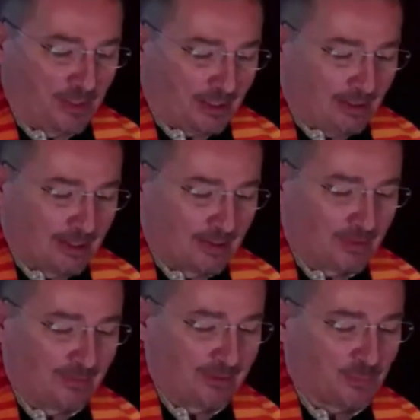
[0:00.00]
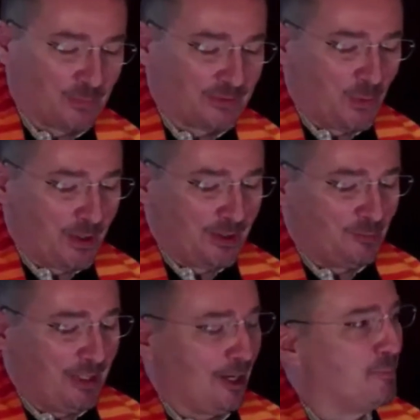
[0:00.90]
clear that this was going to
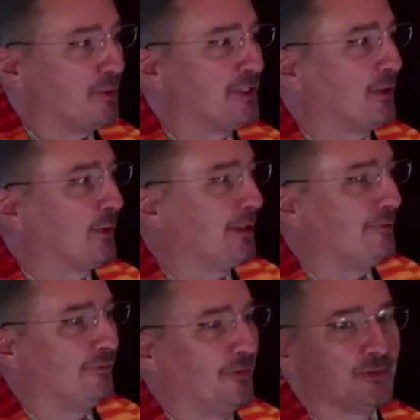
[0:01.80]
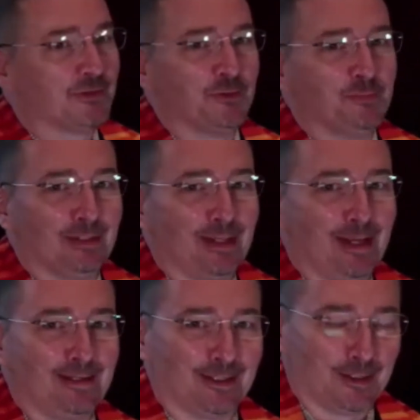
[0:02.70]
be a particularly fulsome
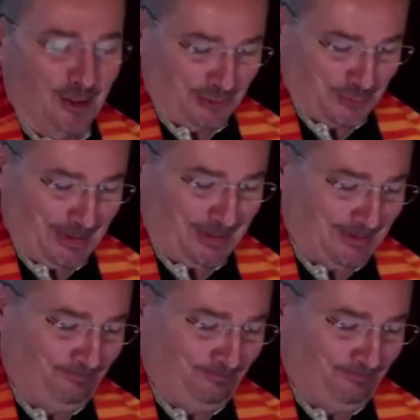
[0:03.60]
land acknowledgement.